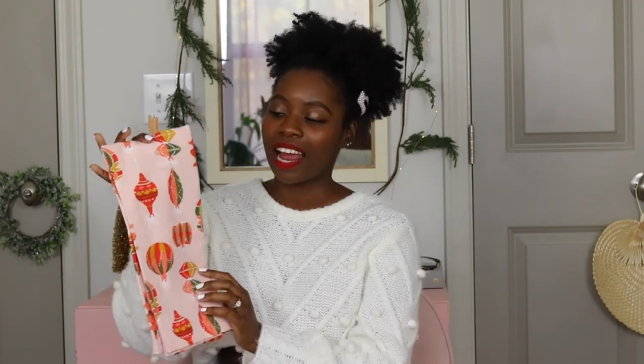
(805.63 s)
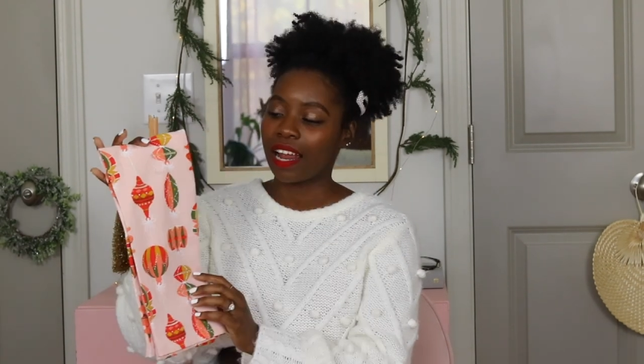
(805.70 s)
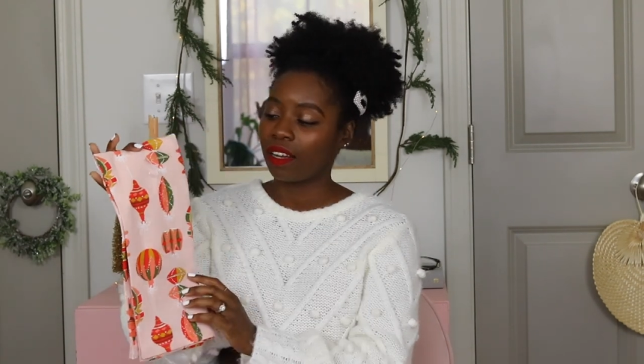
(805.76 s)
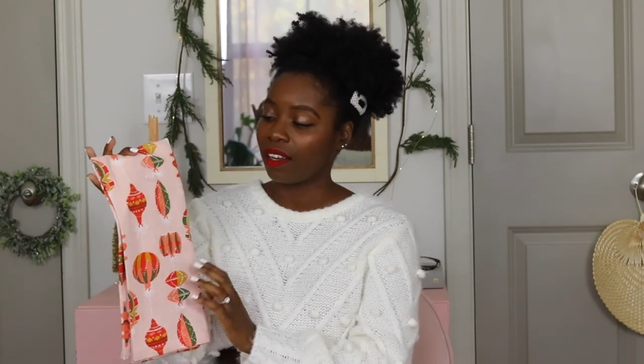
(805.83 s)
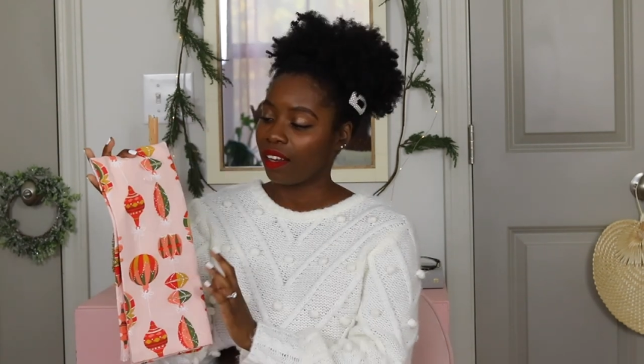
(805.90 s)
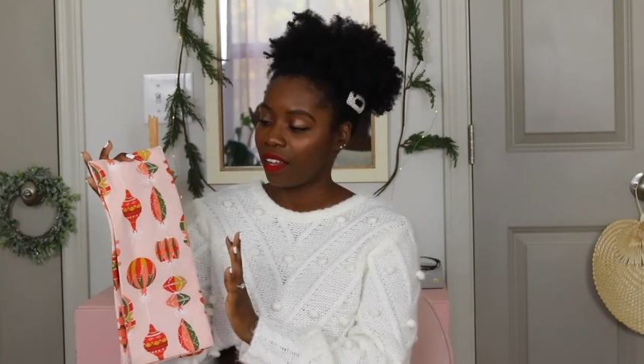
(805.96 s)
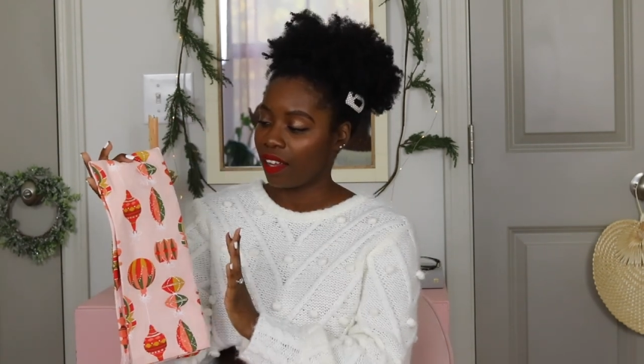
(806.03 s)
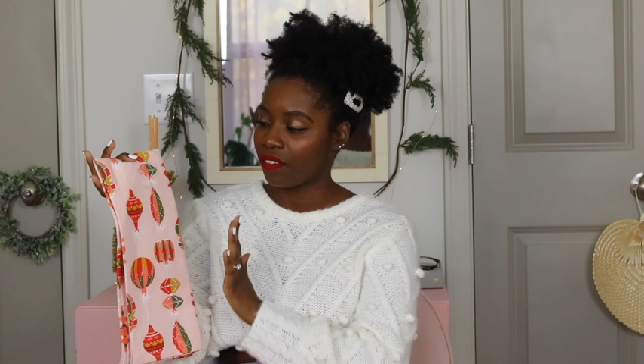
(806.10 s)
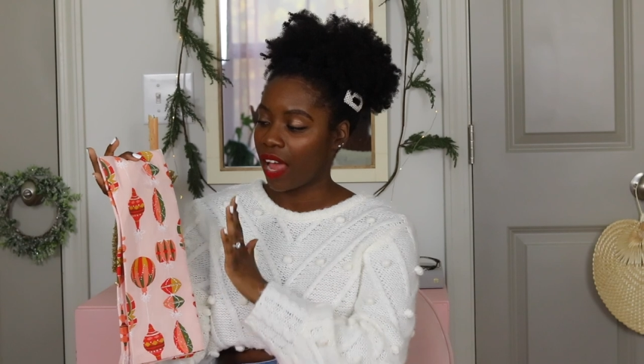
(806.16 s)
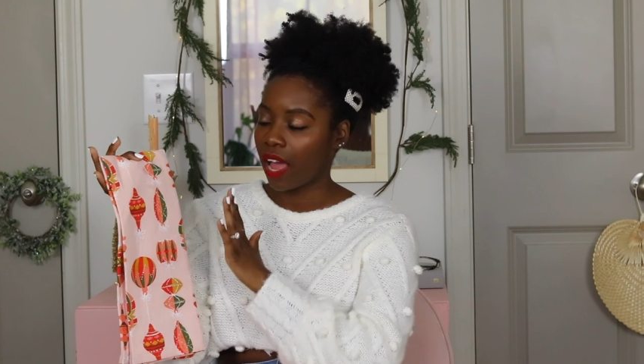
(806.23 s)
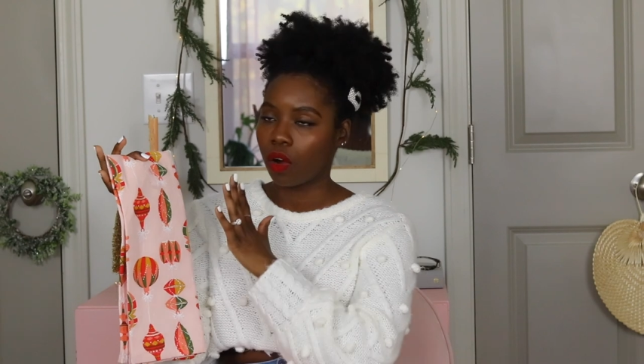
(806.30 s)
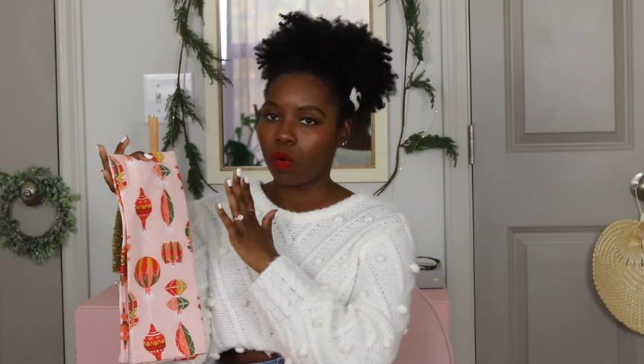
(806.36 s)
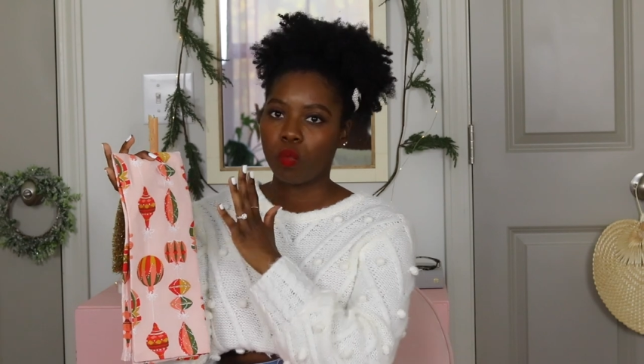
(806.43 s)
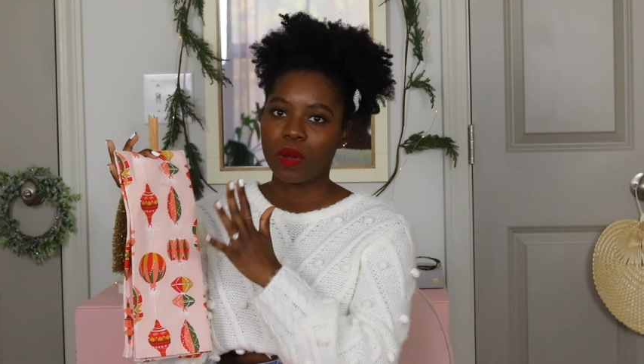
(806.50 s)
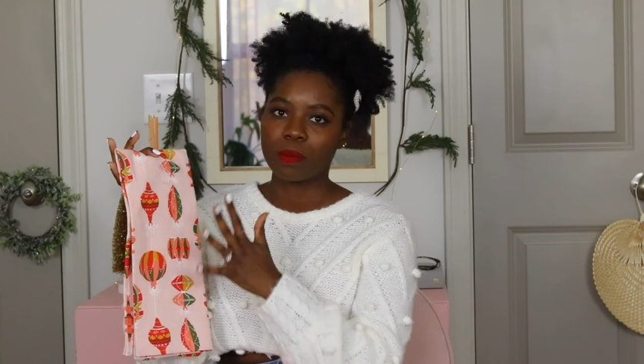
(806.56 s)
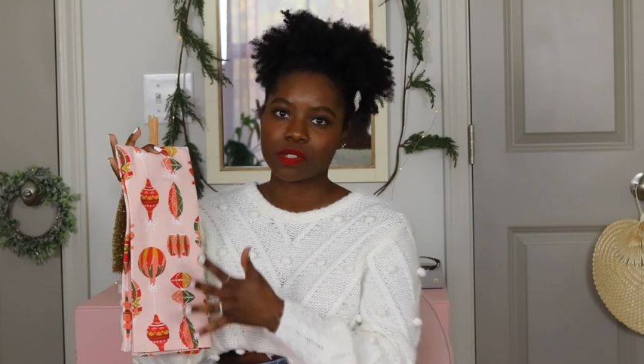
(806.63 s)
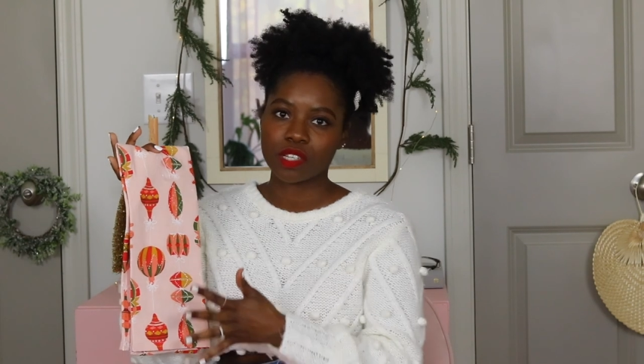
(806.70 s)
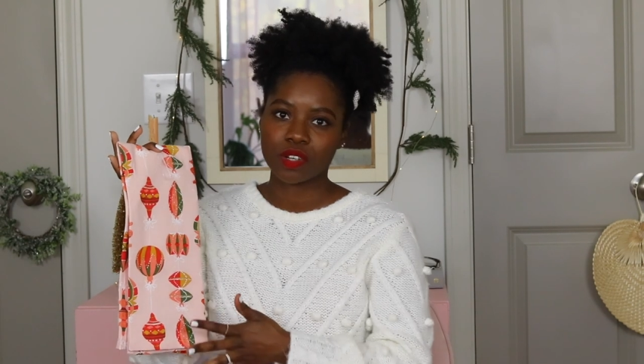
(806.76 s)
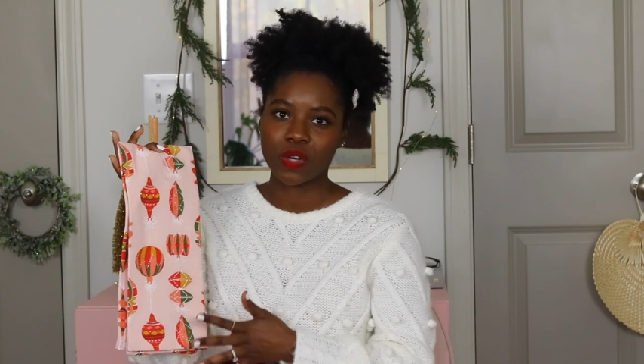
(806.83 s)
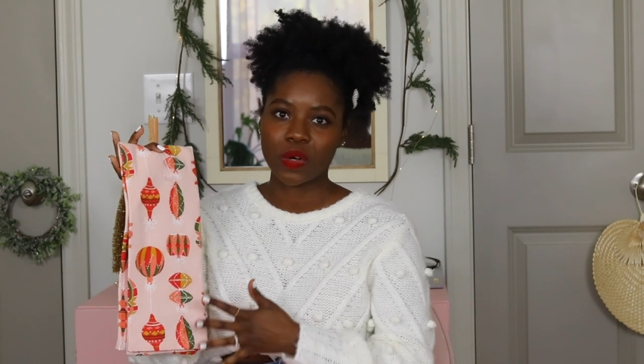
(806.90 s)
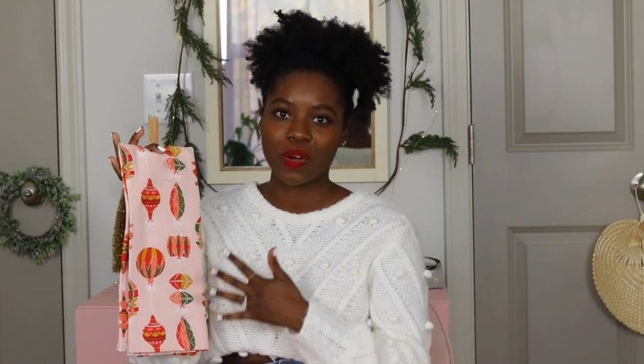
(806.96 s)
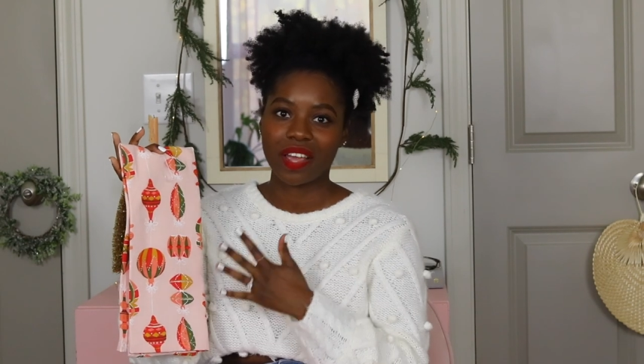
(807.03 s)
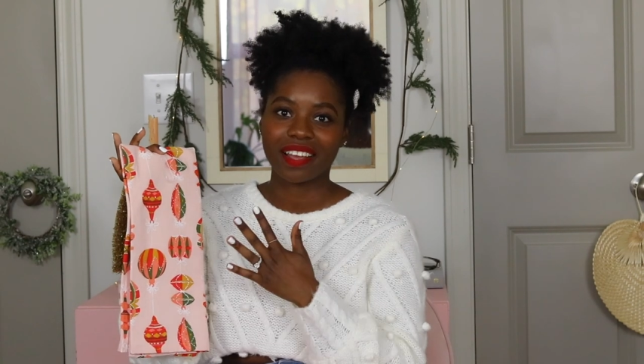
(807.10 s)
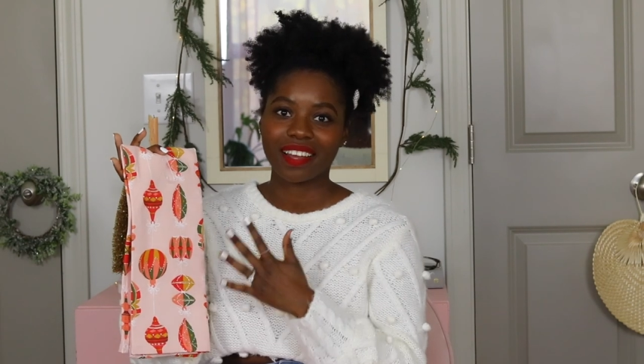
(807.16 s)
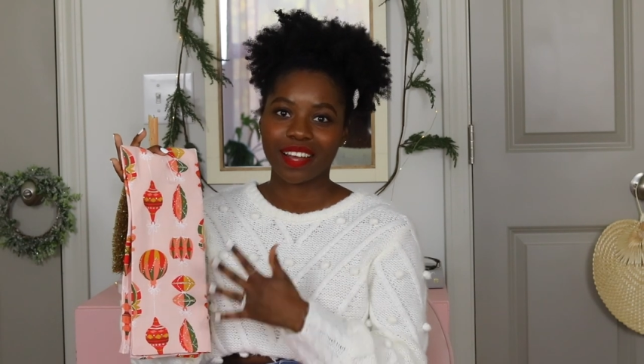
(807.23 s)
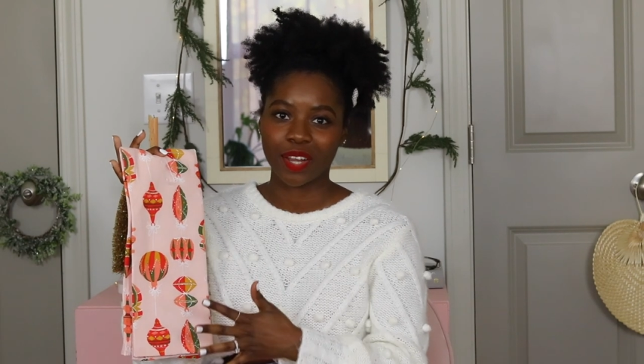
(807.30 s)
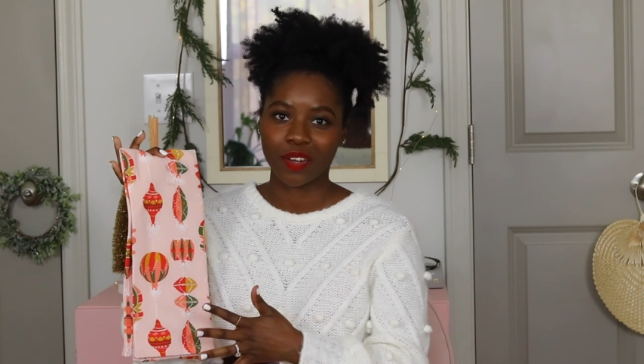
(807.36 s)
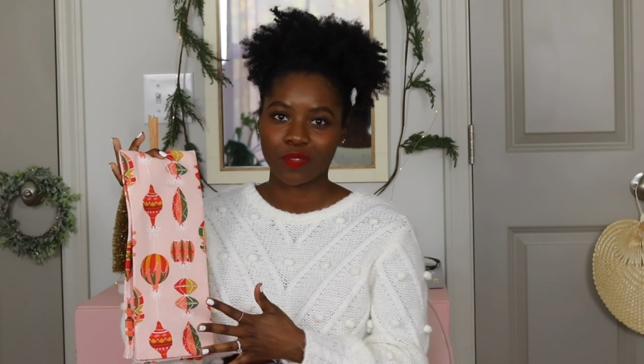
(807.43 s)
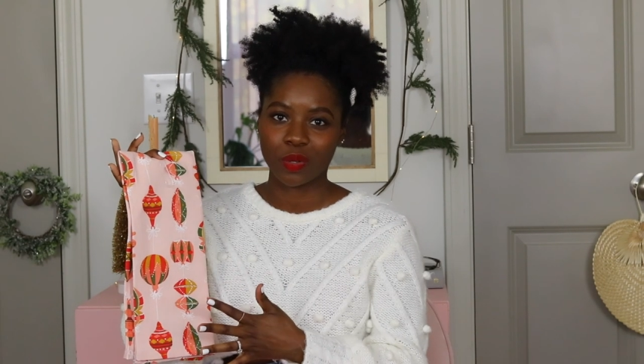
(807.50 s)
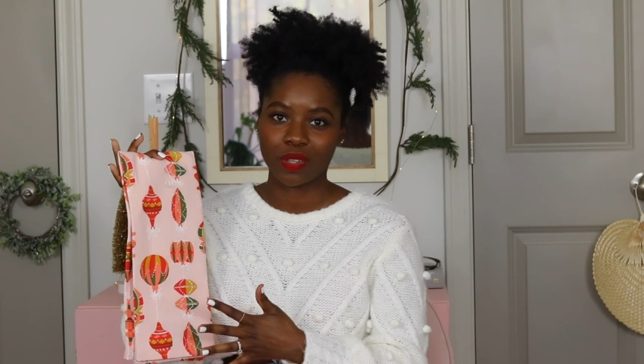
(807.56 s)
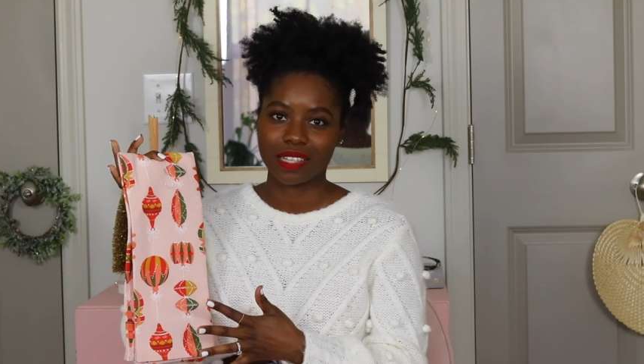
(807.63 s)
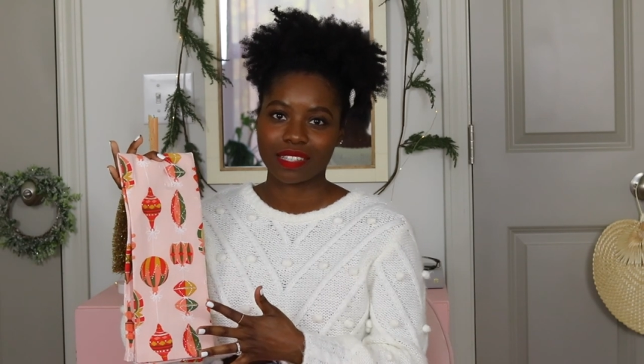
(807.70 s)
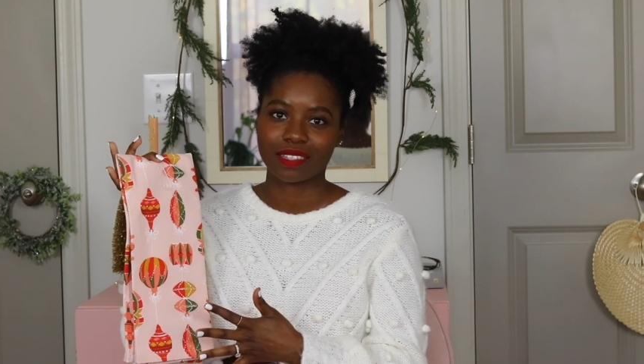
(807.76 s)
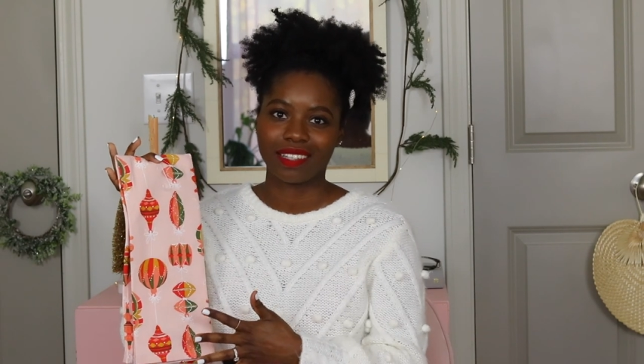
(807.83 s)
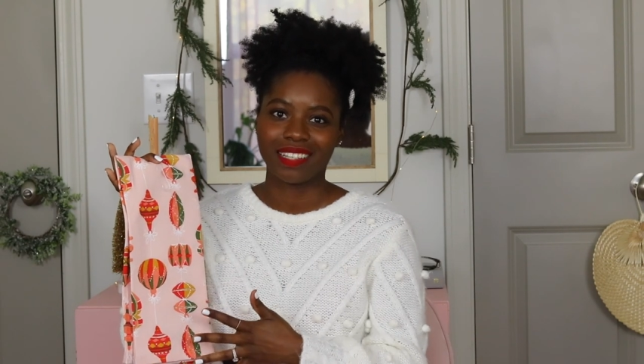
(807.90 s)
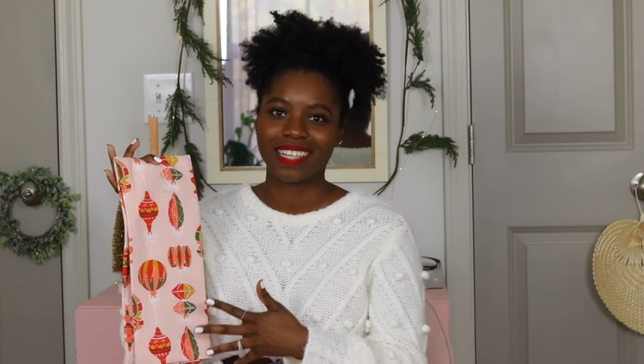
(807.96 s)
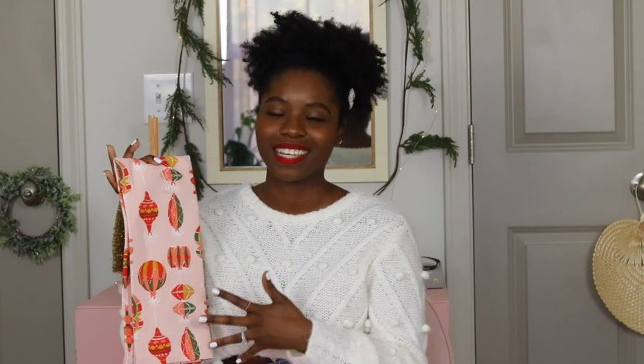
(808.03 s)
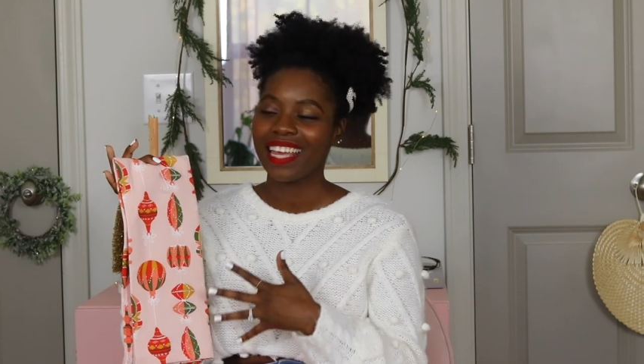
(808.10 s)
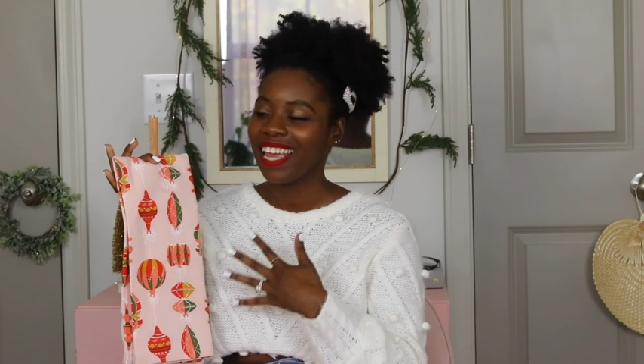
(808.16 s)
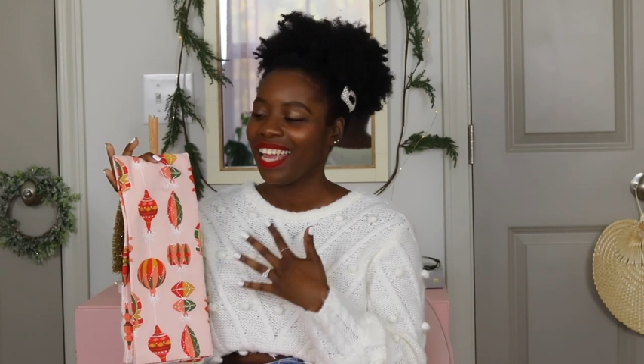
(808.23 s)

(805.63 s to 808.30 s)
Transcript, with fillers: I love how whimsical and colorful this look.